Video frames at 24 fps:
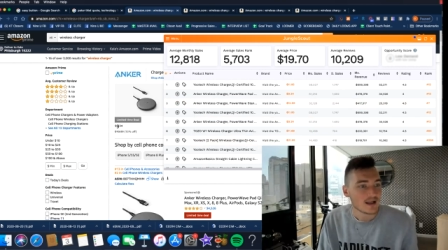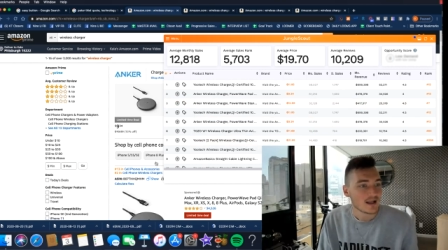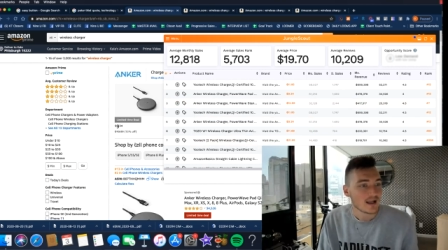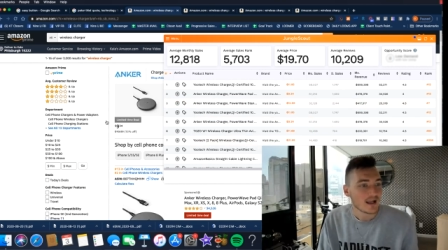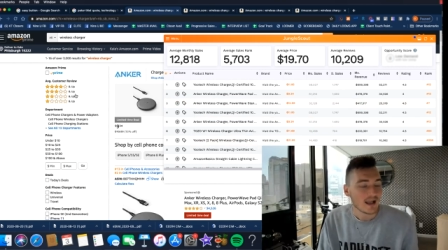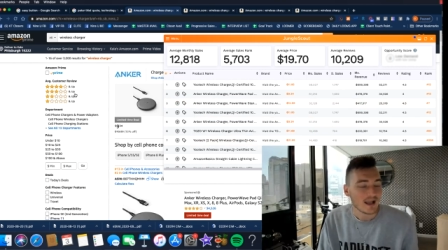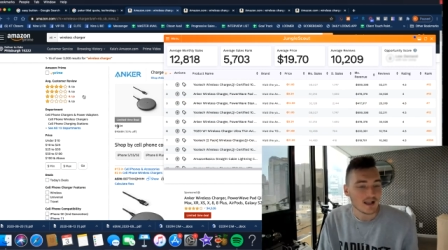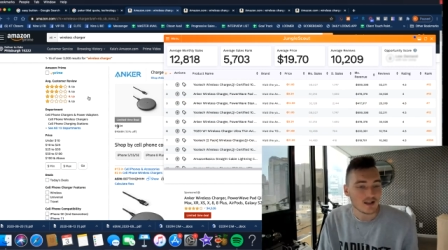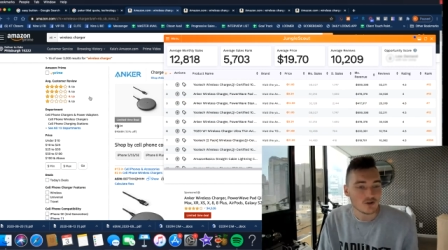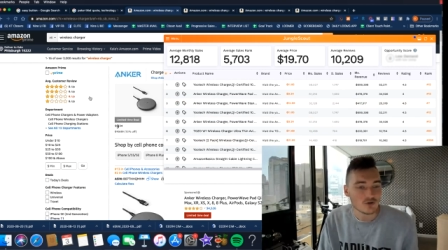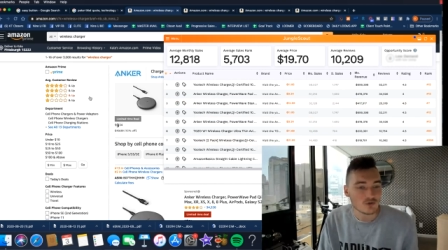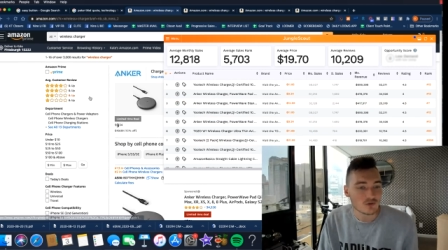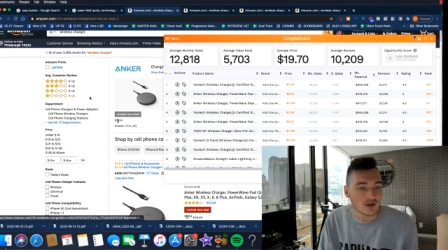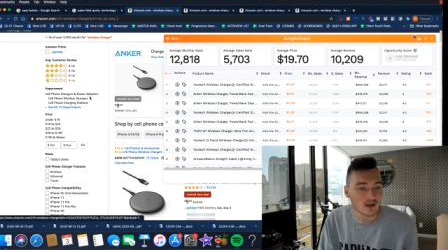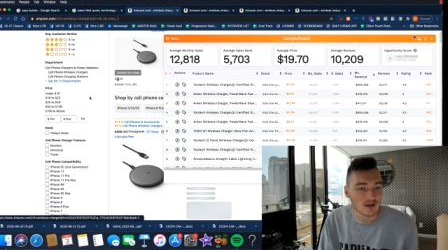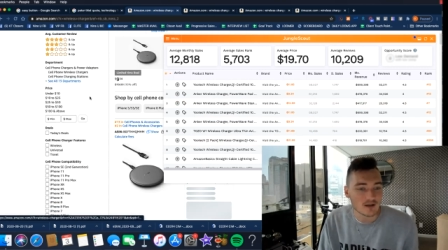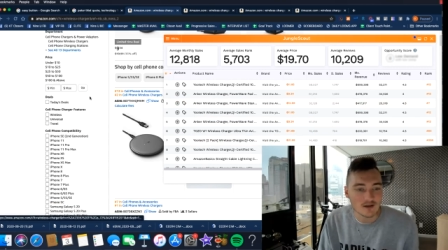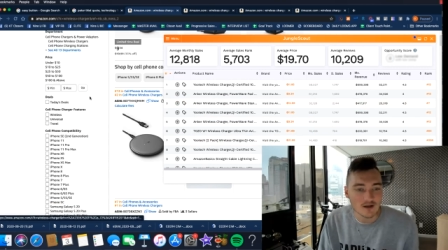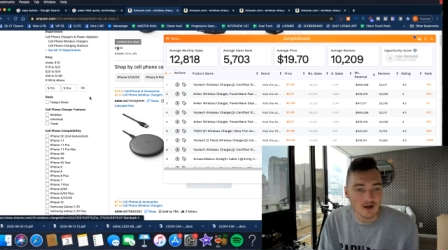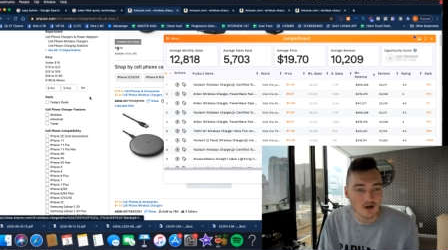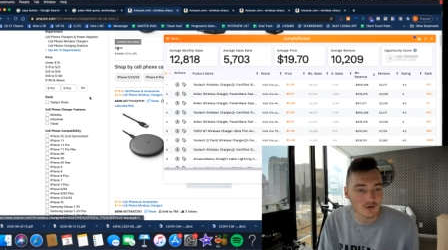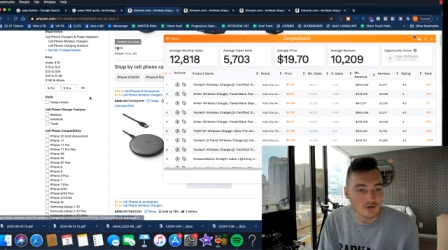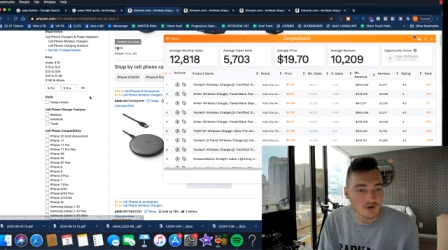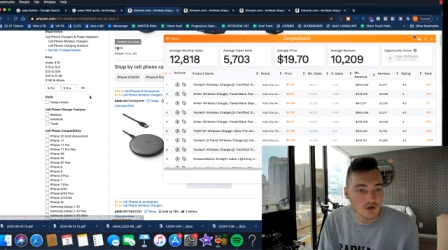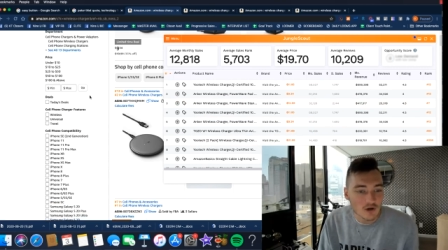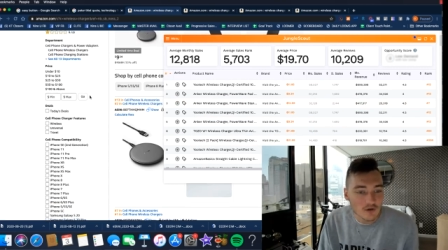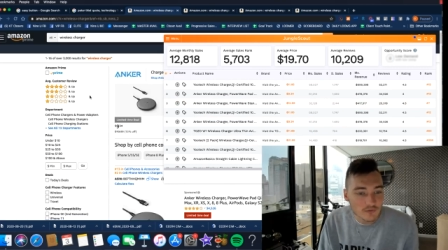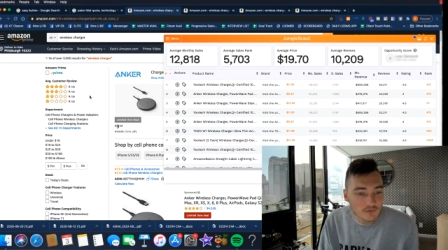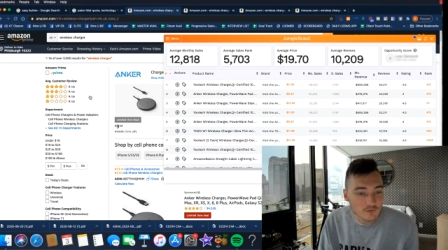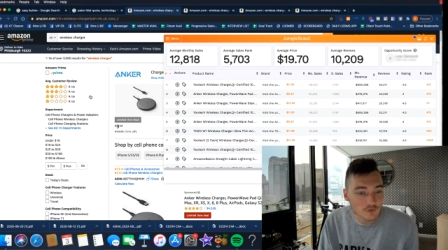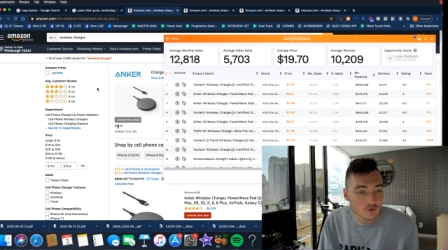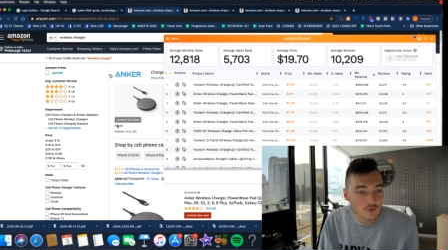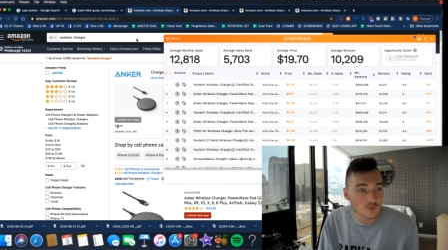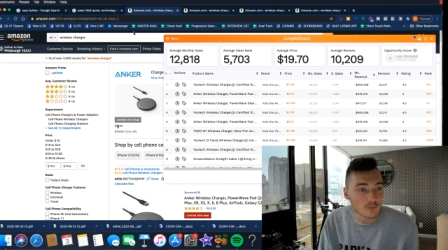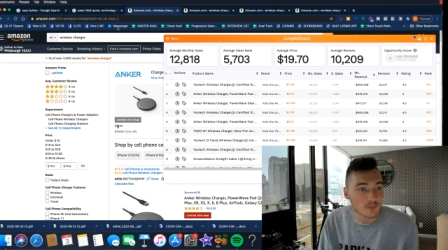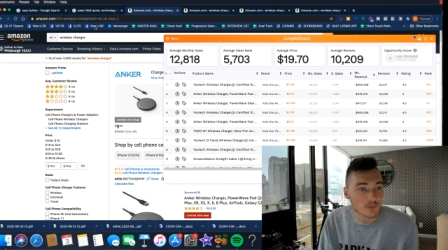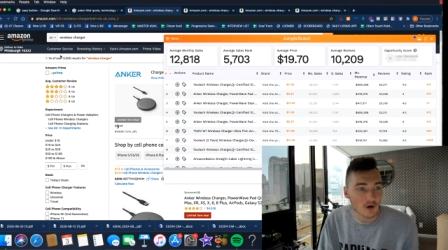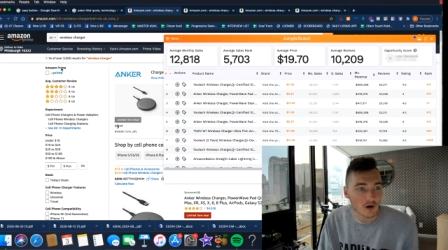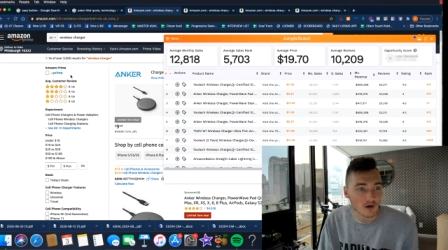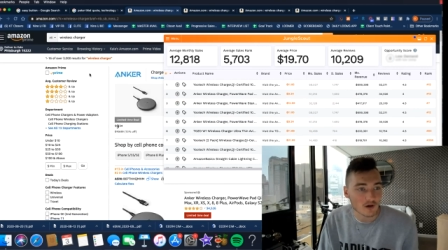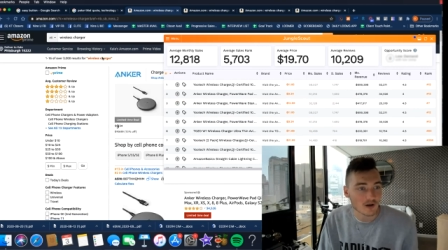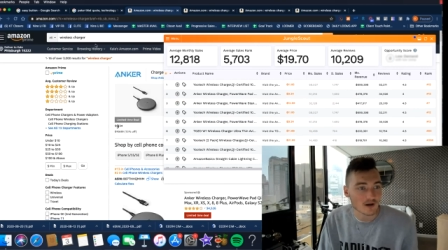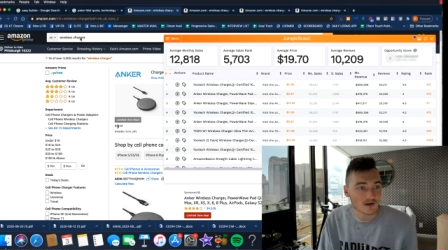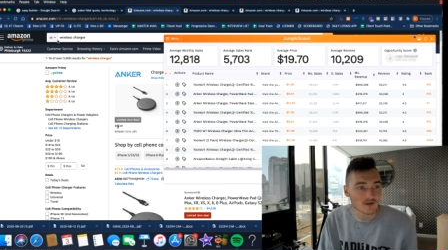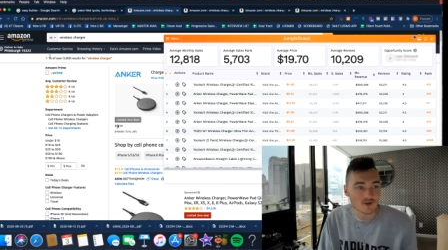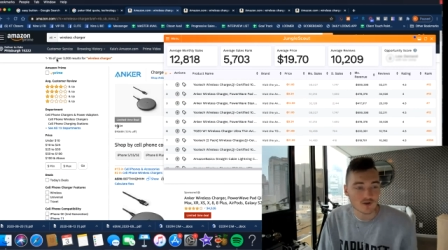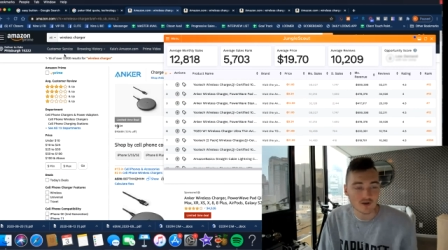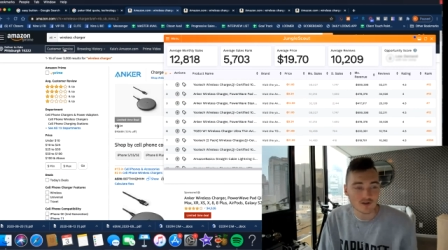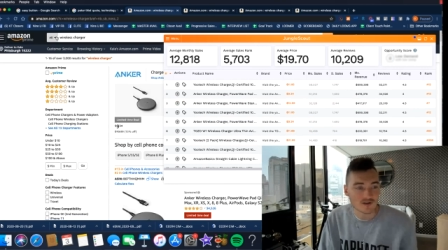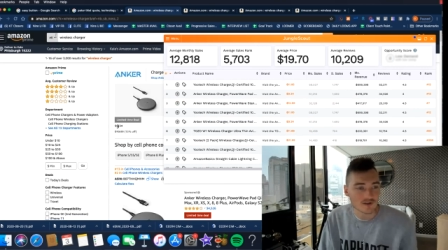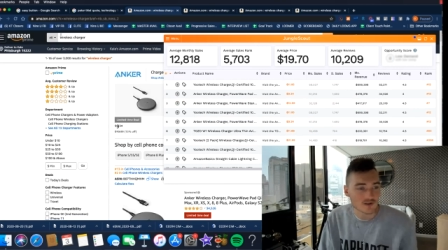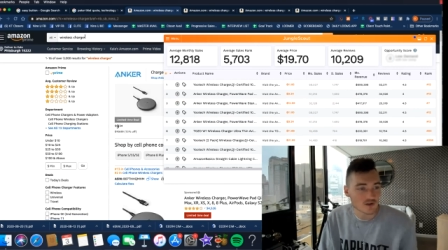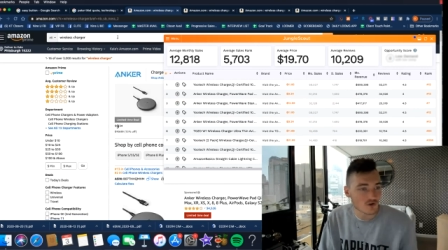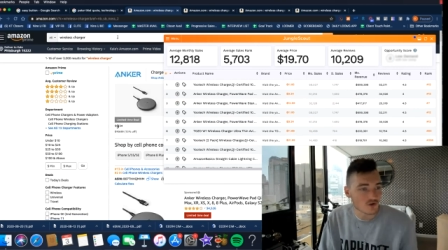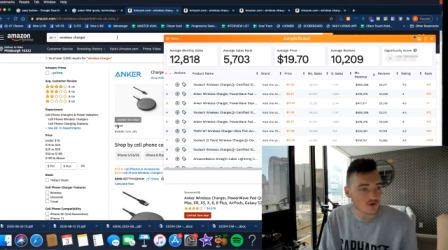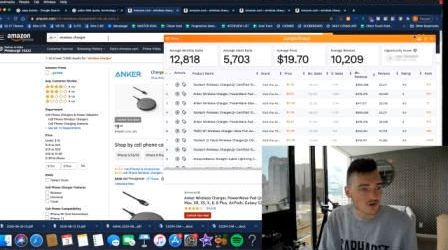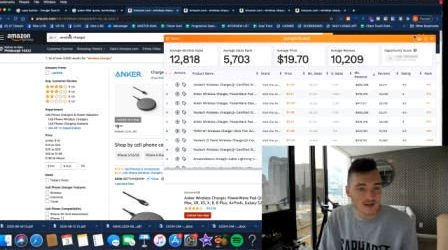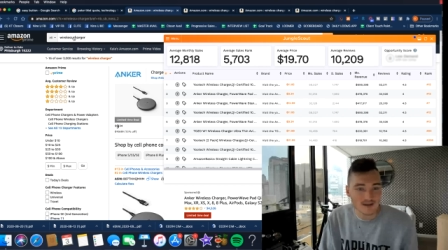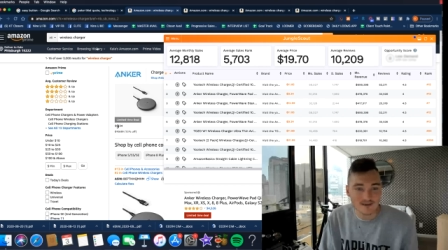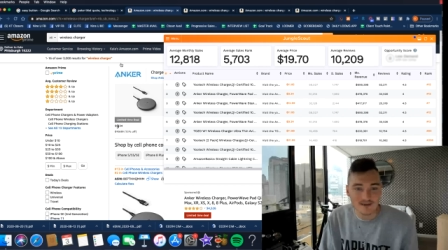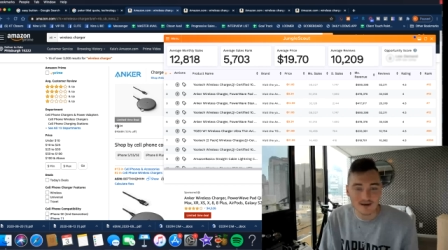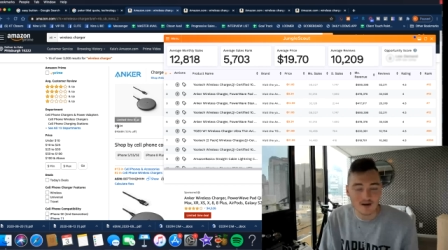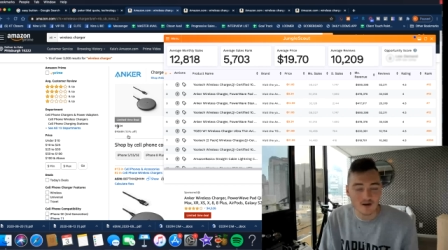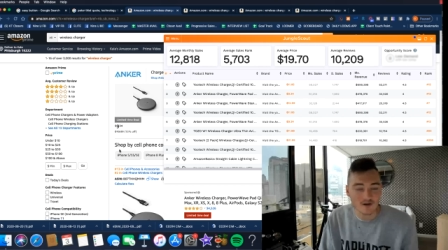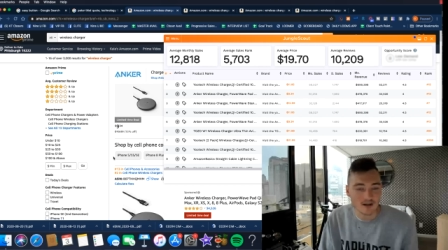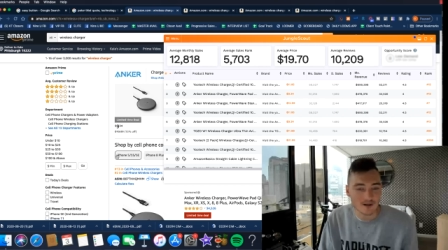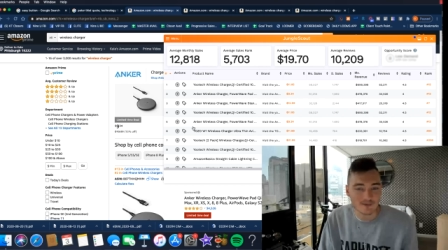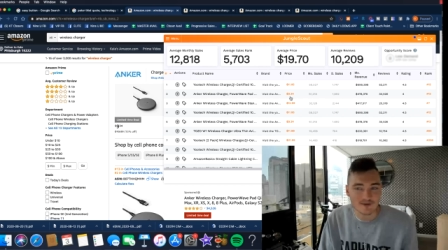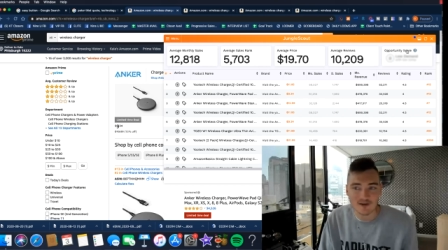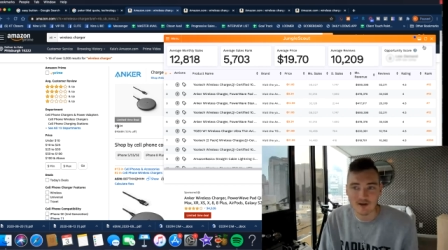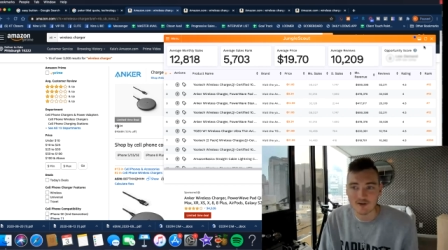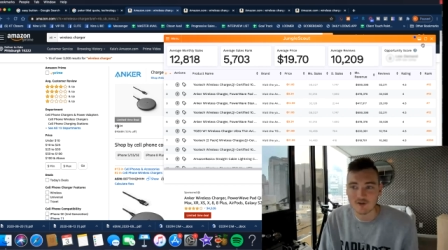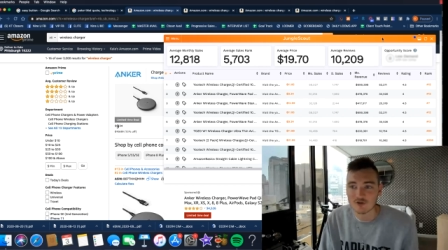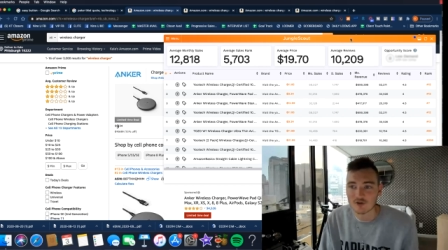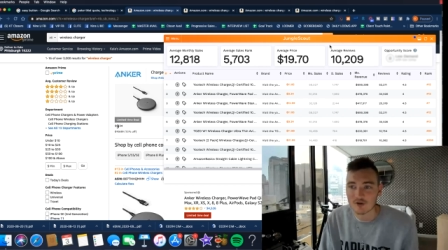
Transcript: and you can, you know, look through products. You can search anything on Amazon.